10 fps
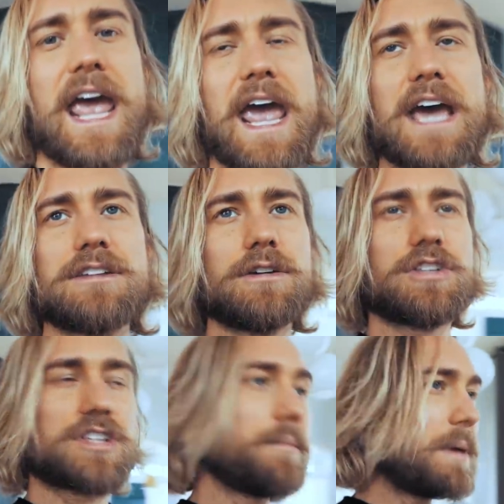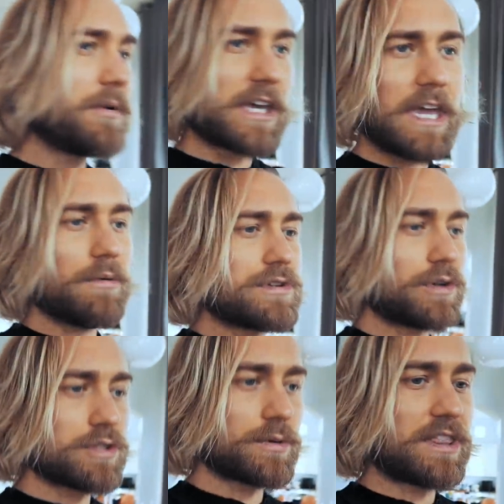And some people can get
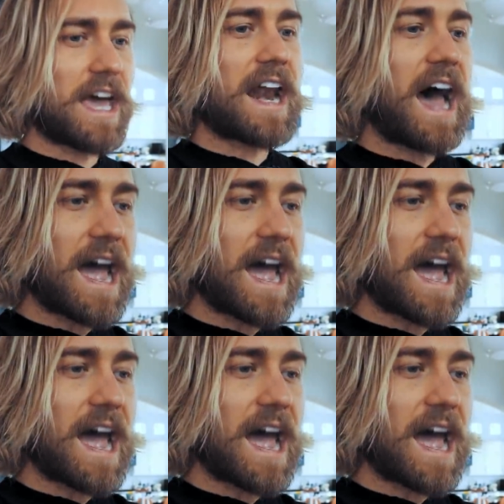results with that.